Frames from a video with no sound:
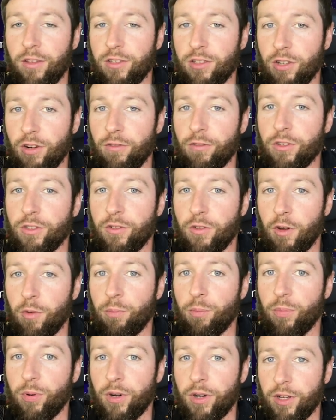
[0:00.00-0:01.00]
The servers feel
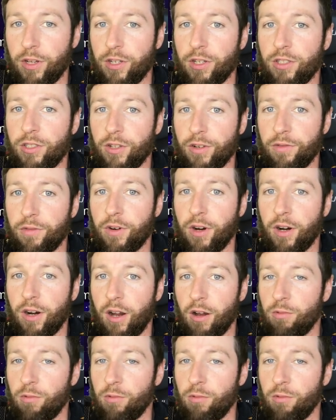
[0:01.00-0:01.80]
pretty good so far.